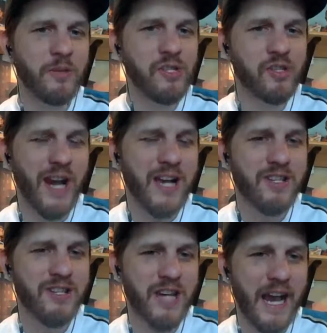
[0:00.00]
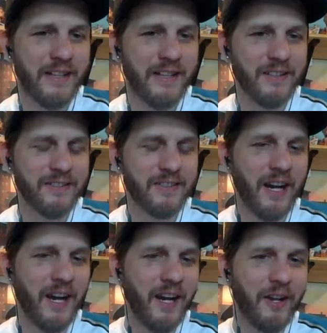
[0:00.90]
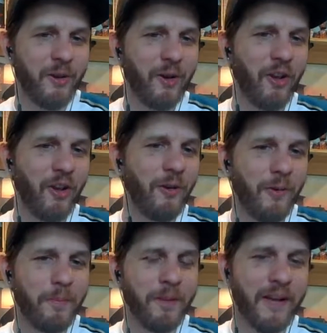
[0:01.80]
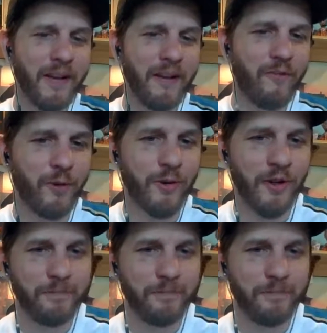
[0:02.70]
Josh Jackson is gone, who are you hoping at for?